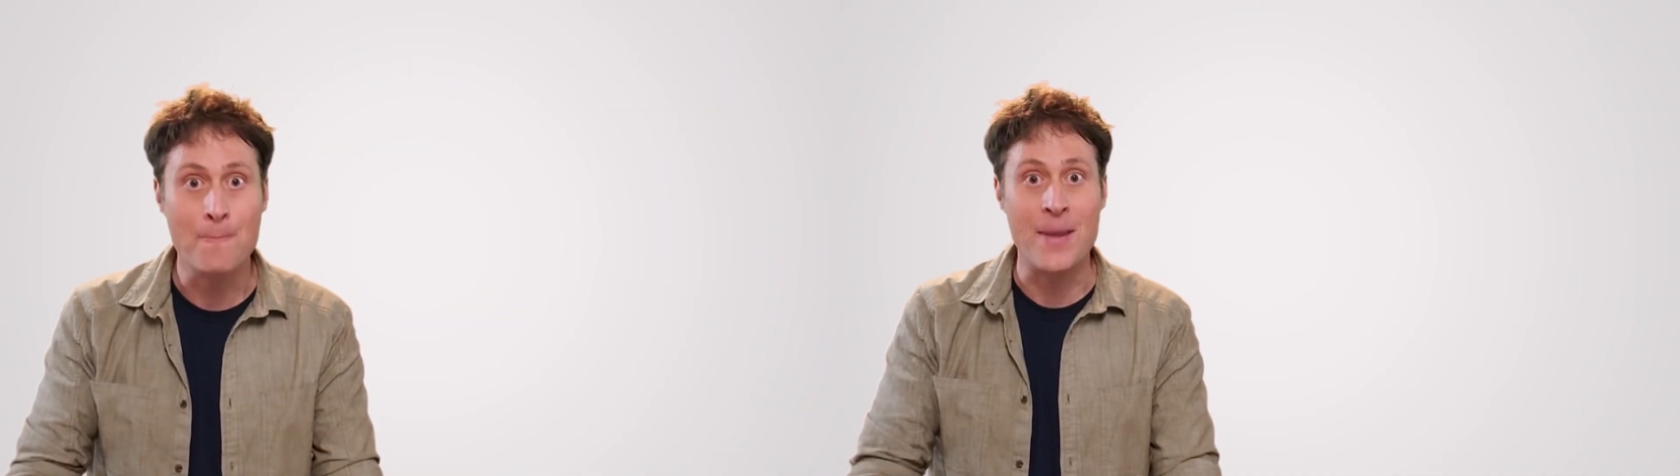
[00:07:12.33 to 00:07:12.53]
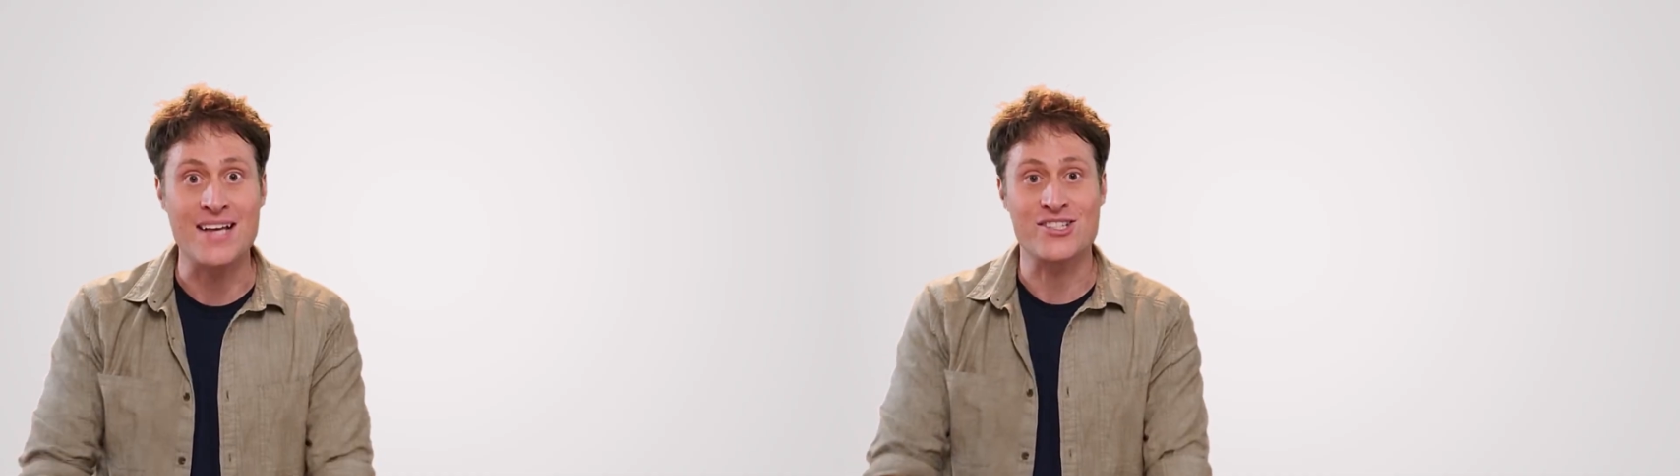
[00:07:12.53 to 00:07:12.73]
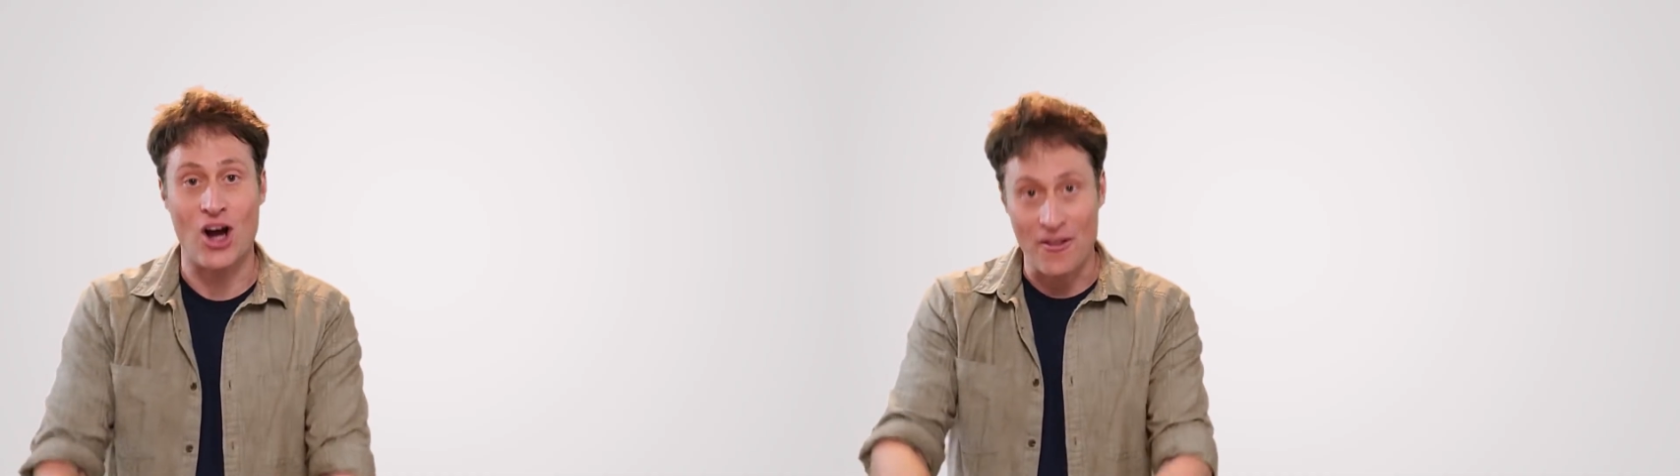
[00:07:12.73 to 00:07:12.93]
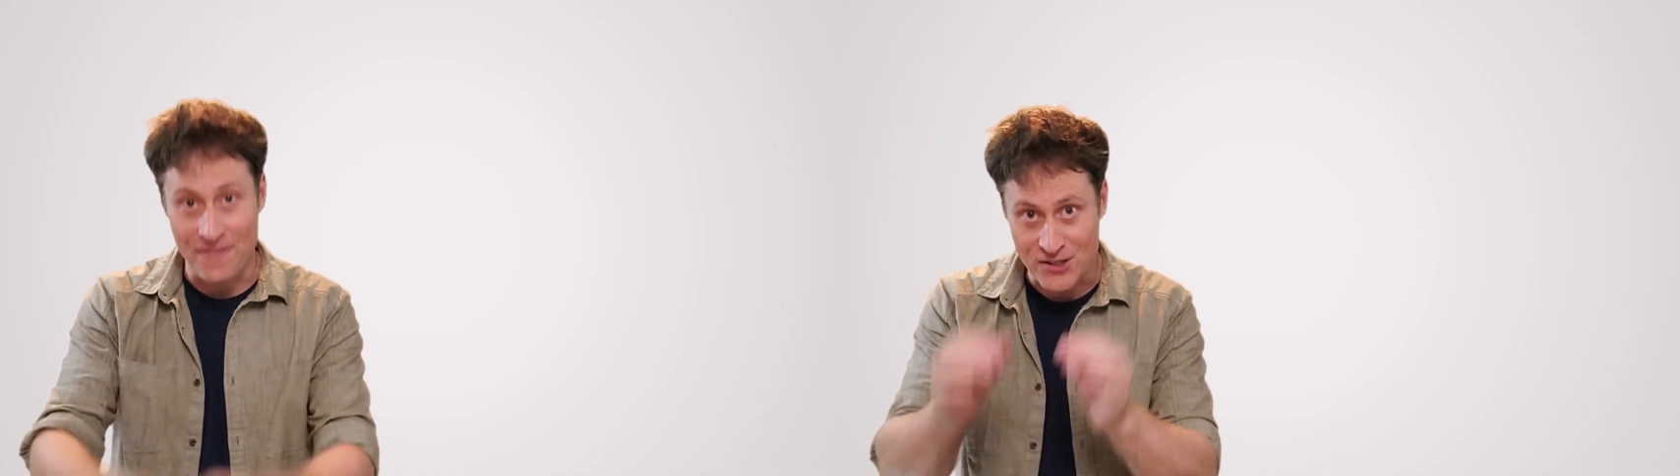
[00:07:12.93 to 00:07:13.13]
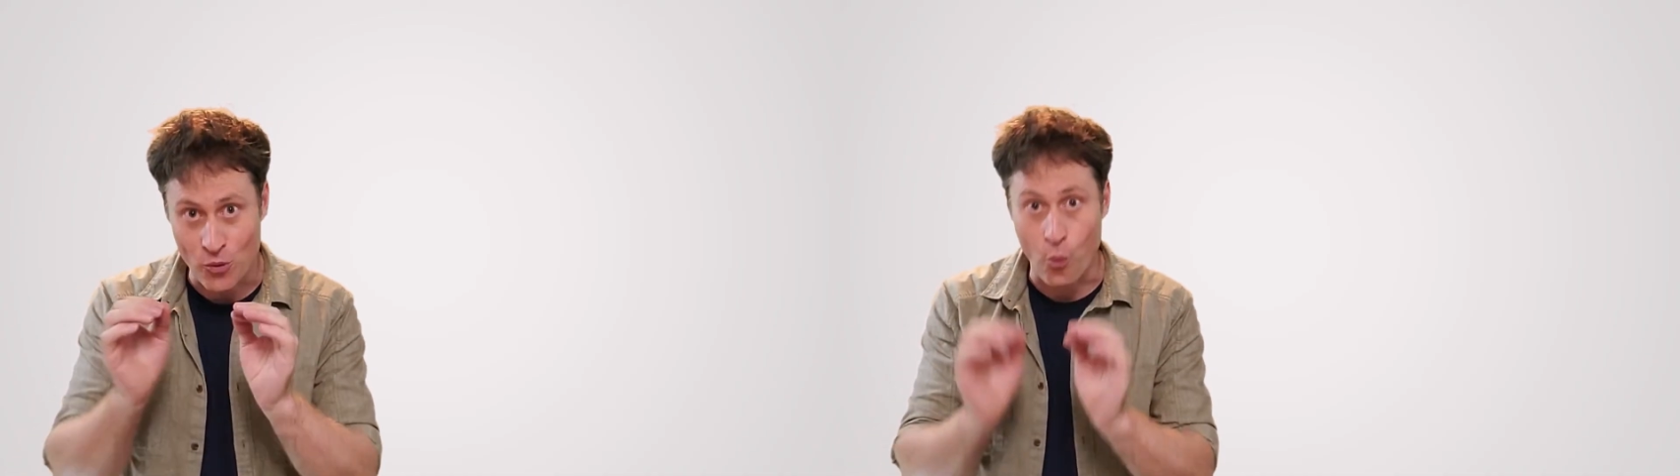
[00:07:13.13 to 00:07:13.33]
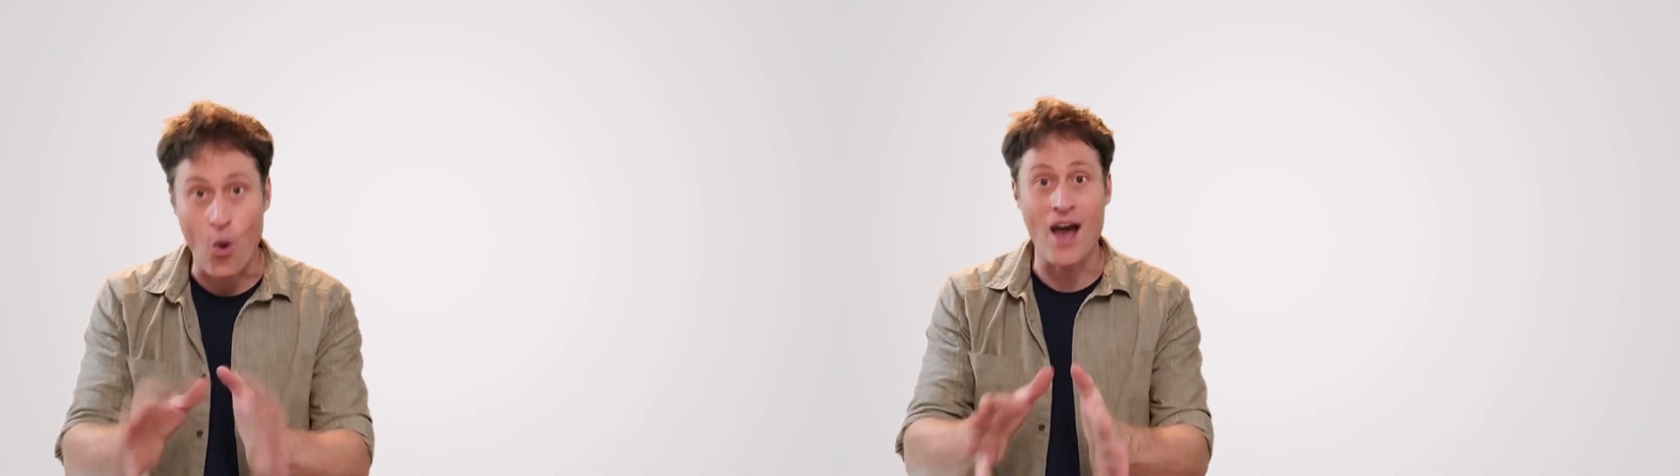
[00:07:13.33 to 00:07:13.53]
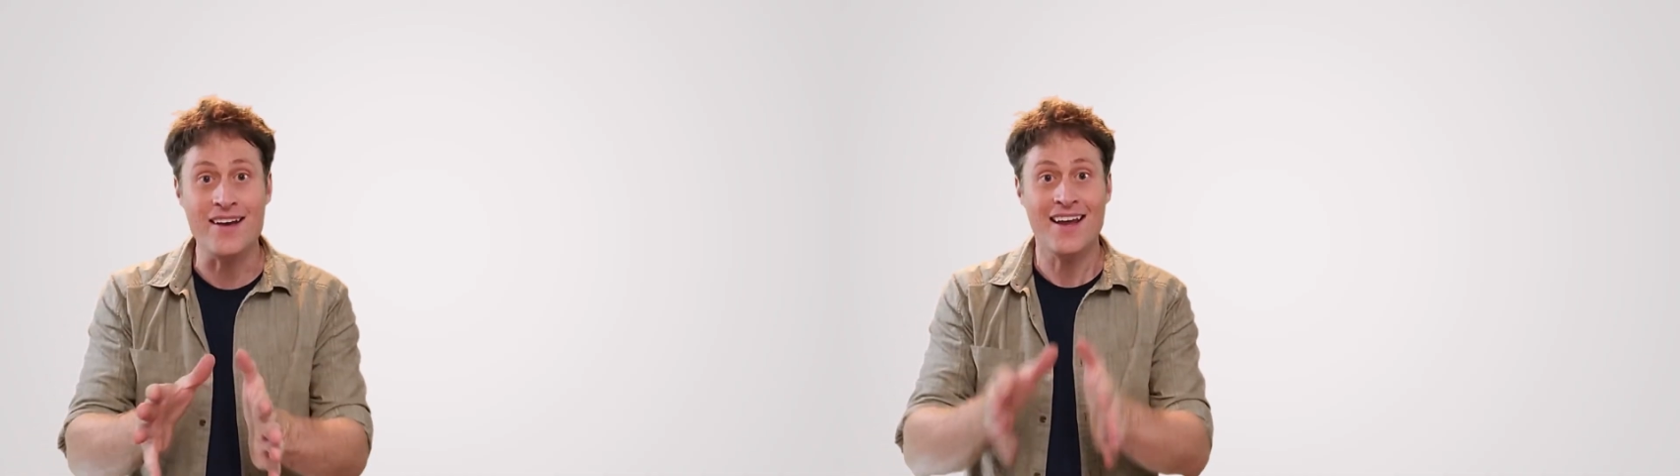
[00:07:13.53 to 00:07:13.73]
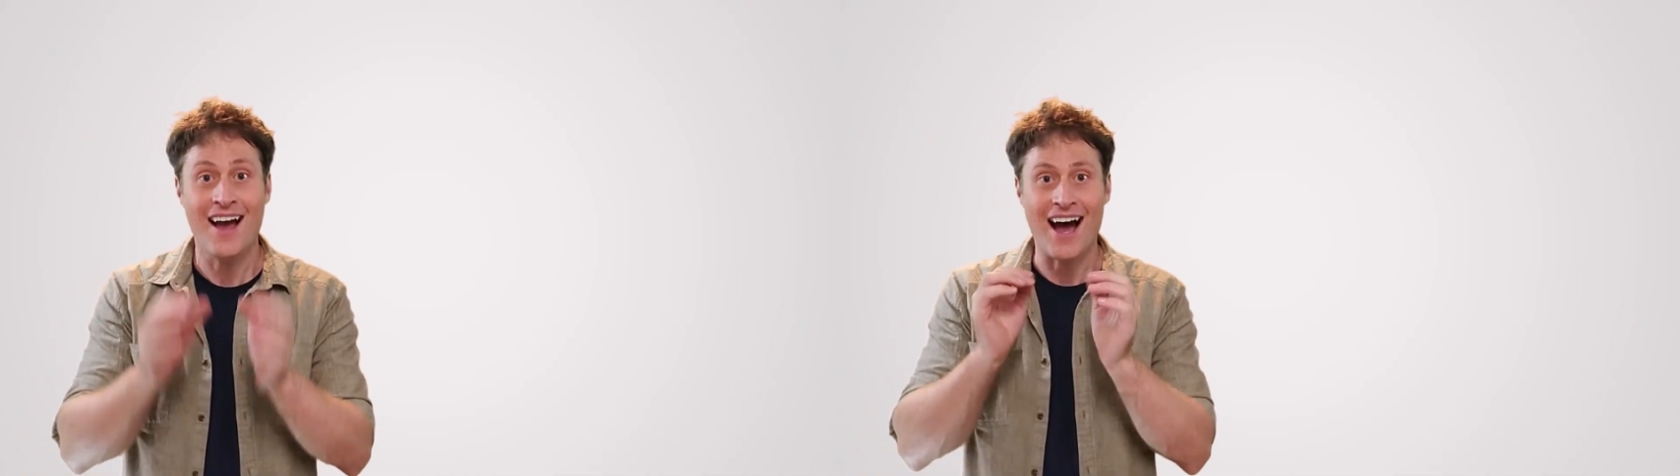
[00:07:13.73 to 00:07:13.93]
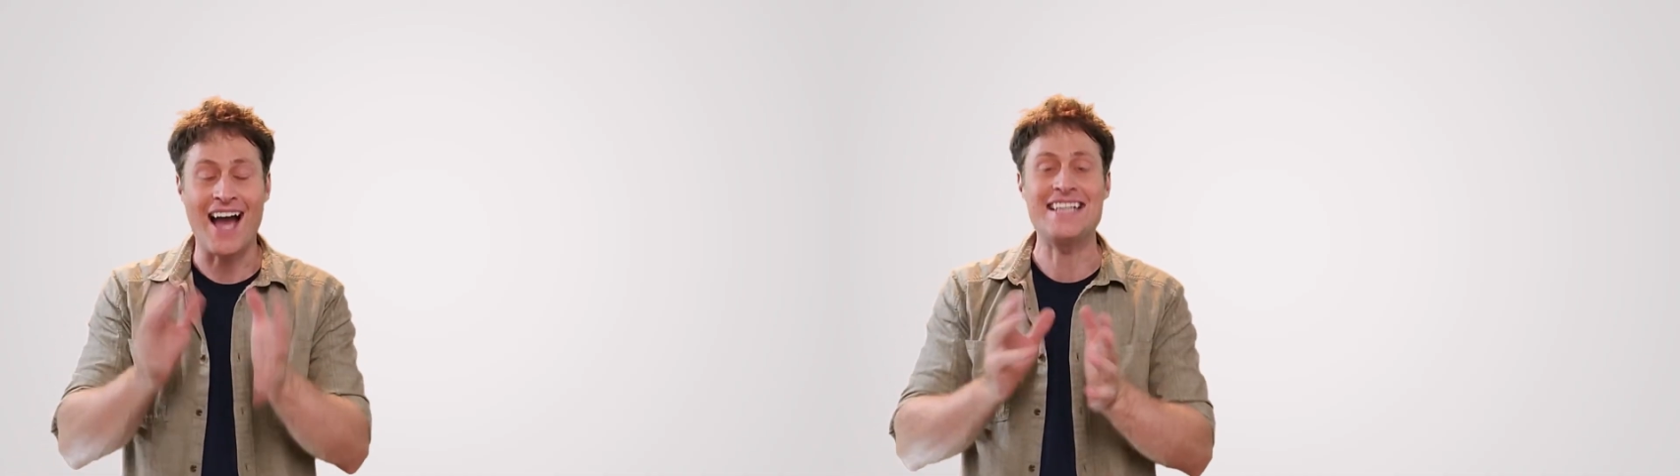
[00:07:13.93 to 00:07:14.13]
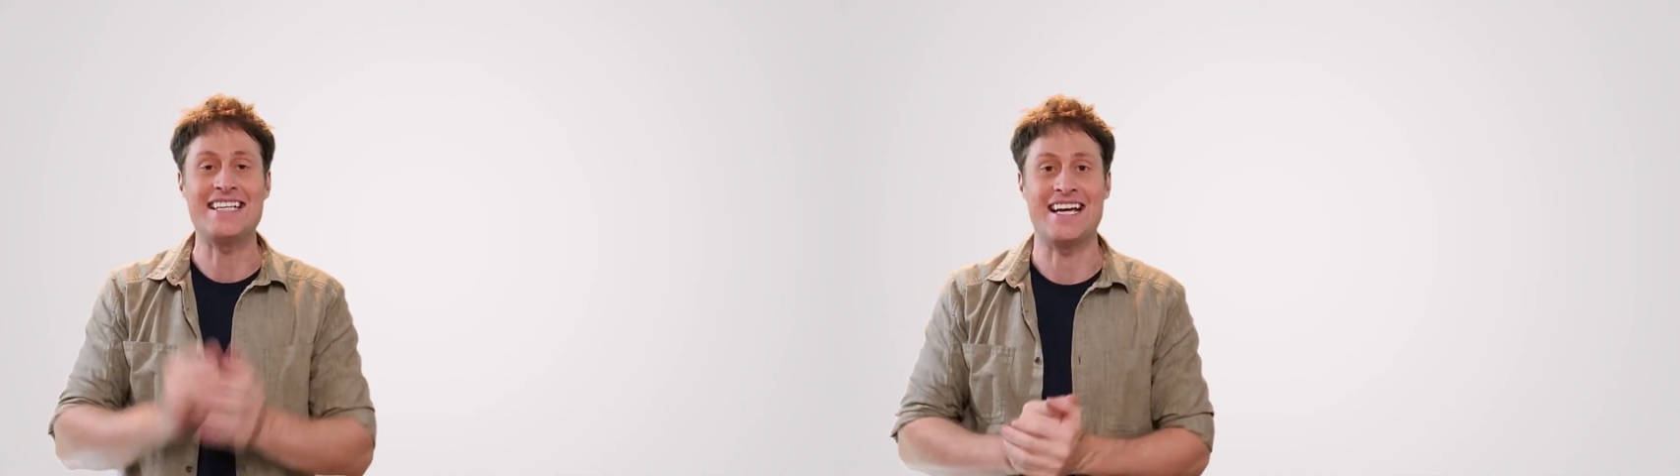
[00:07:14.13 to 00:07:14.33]
based on this one
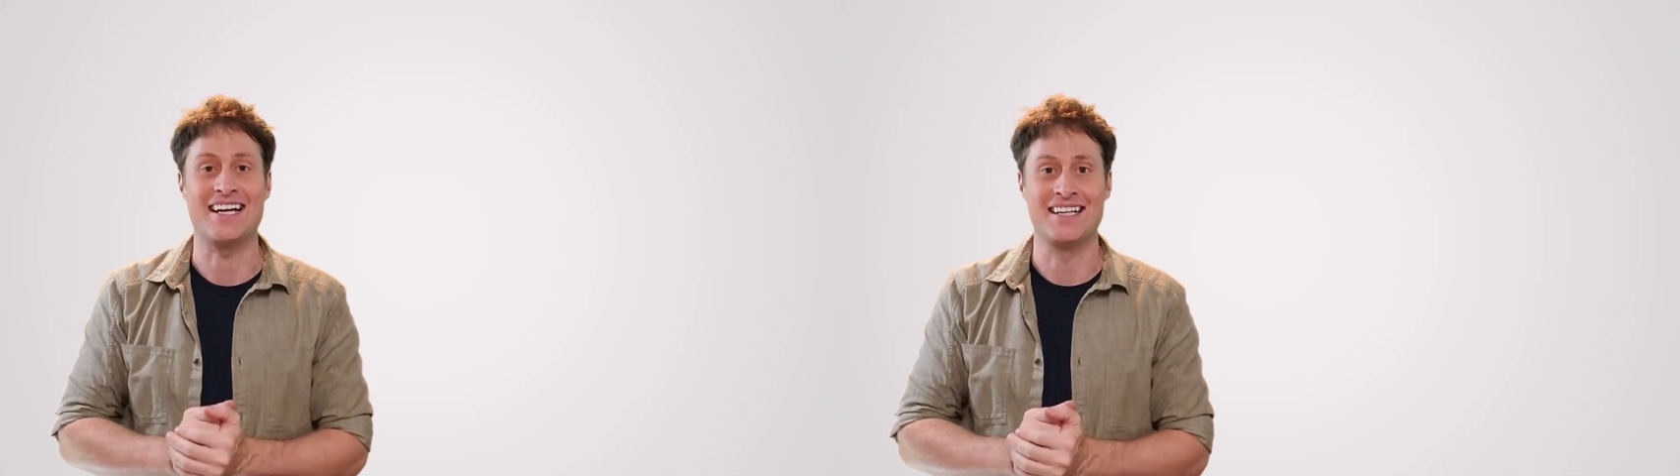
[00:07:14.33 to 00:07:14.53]
idea.